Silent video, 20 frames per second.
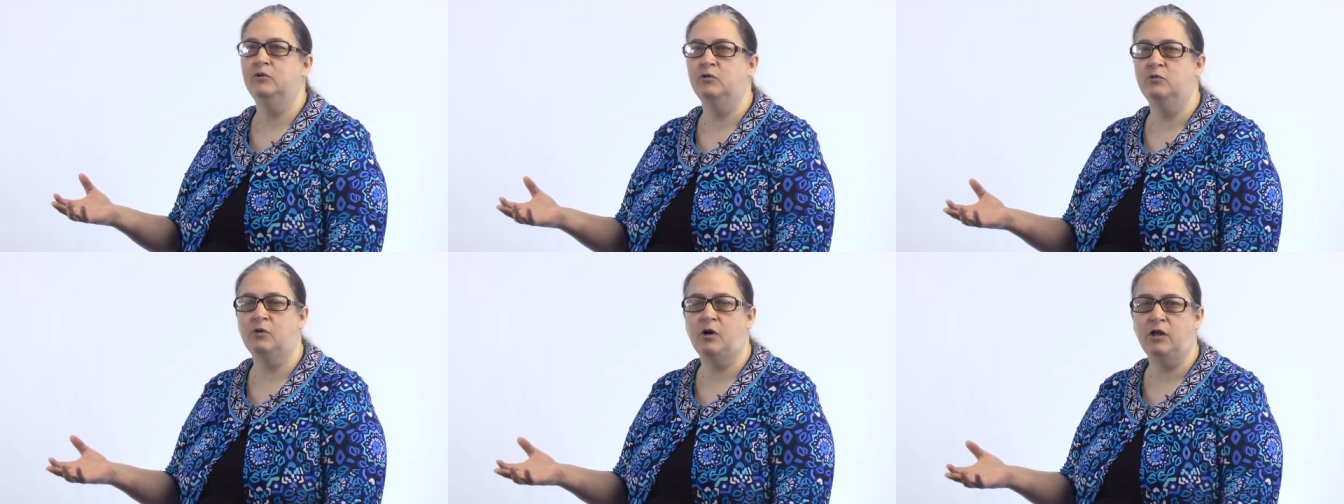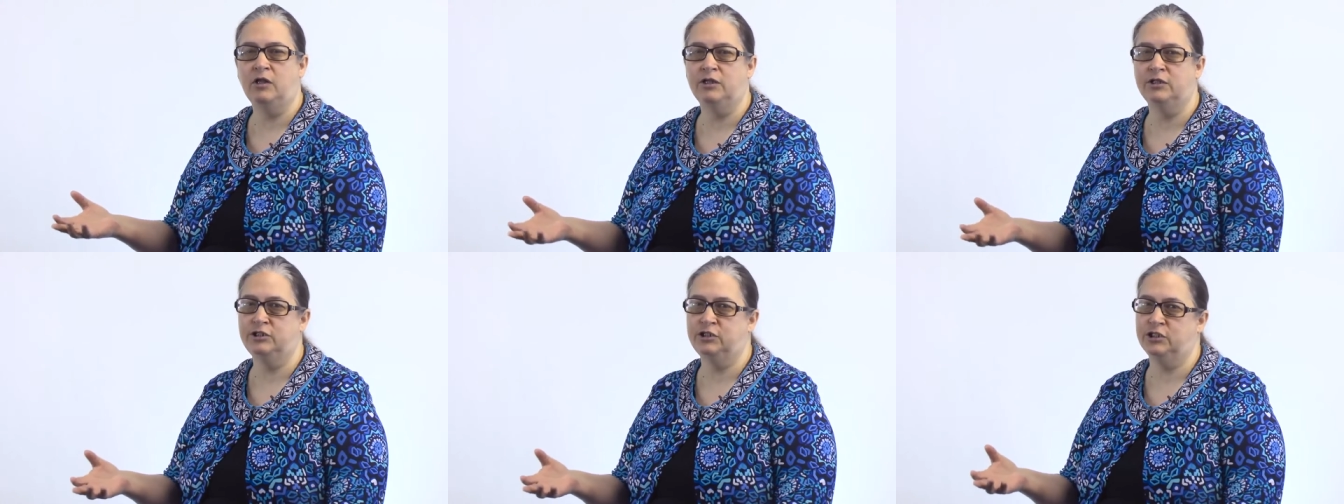
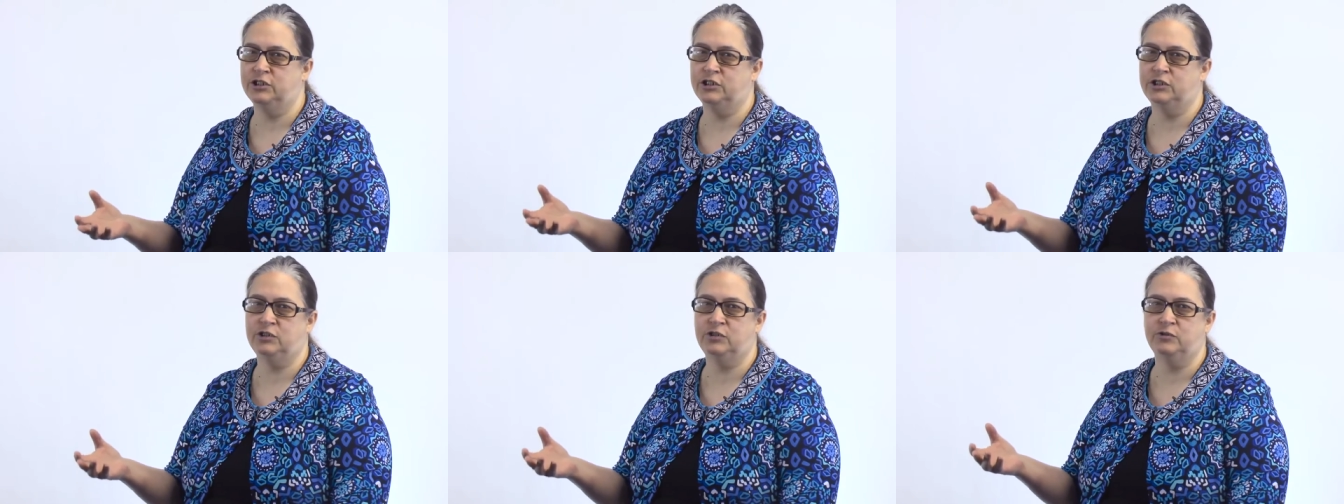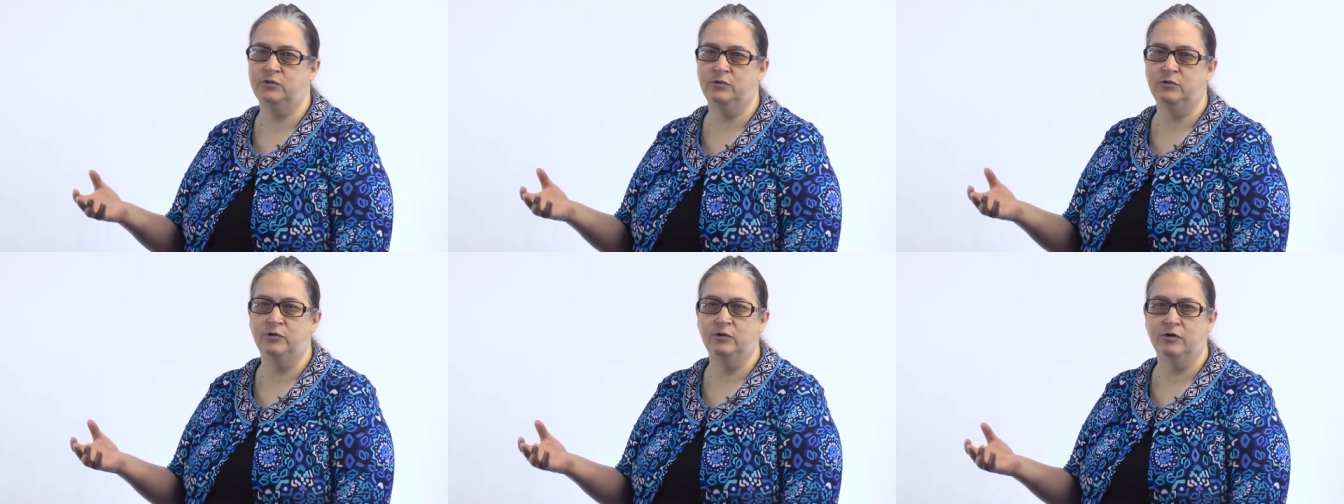
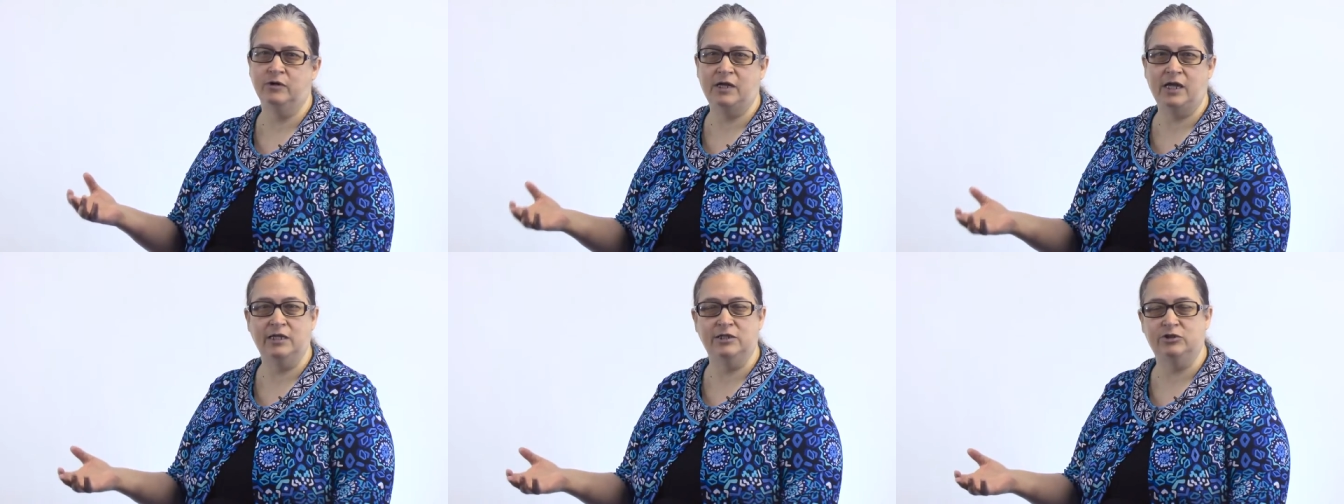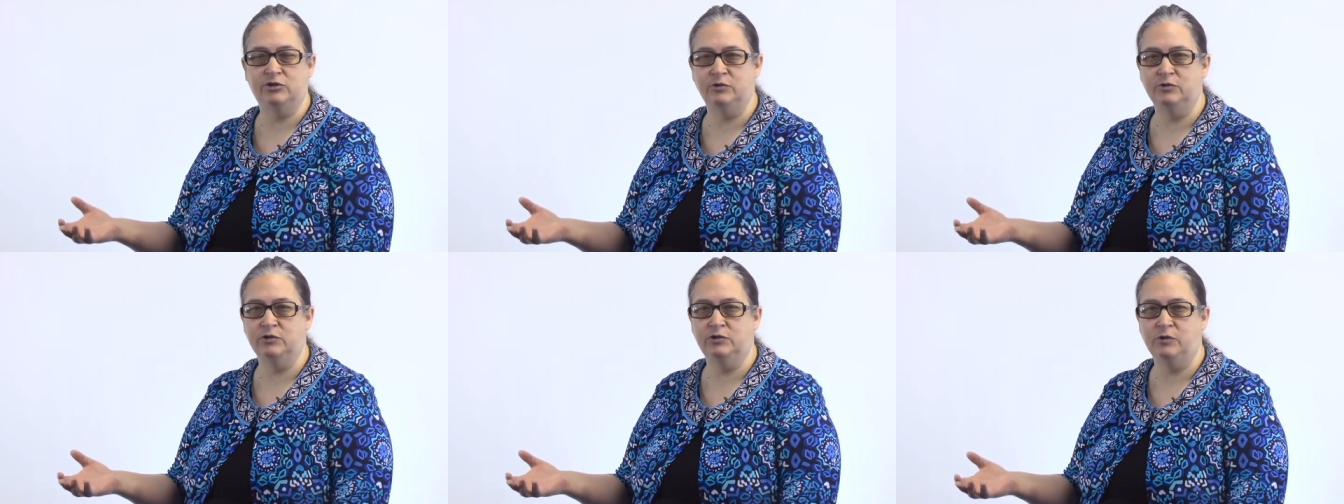neurologist or
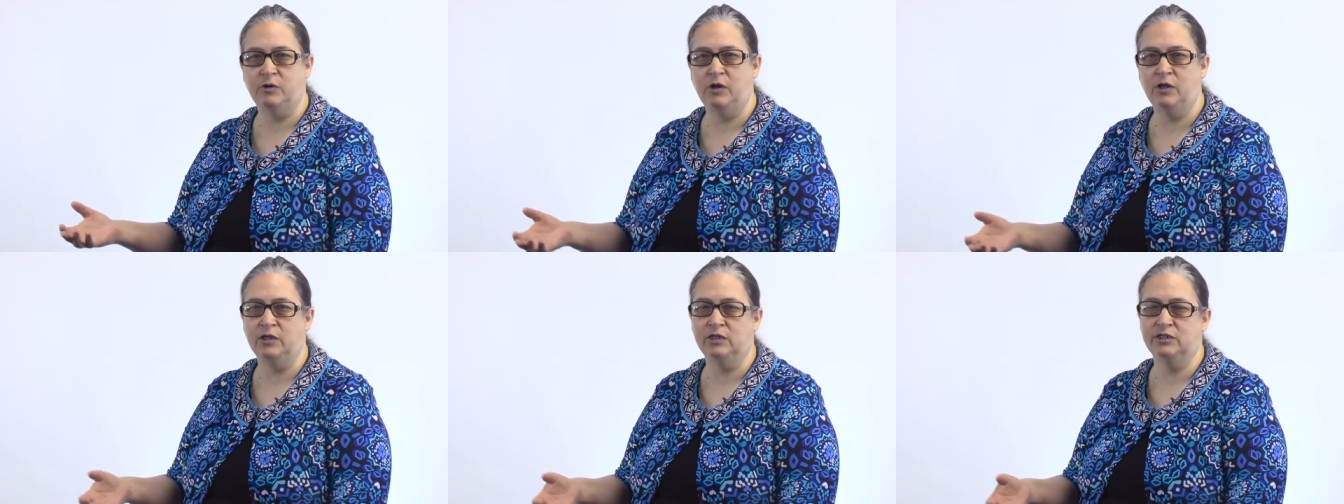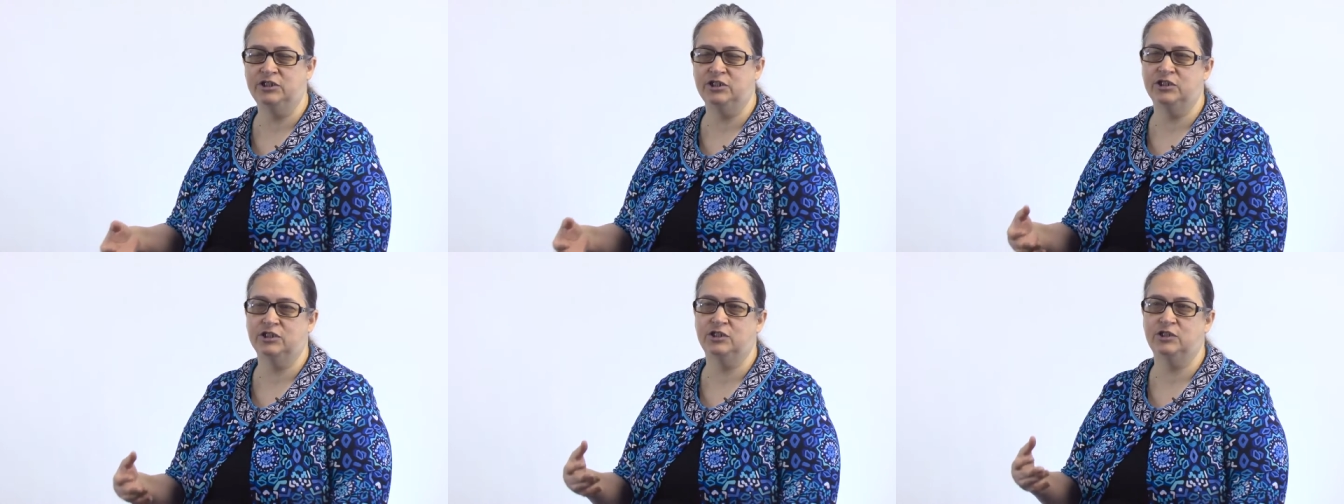
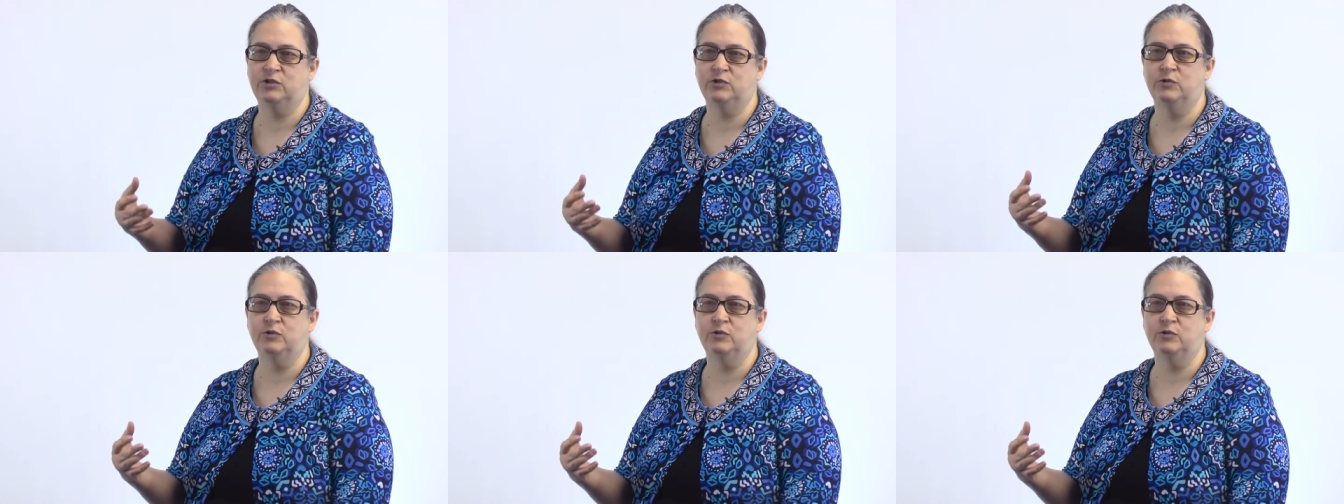gastroenterologist,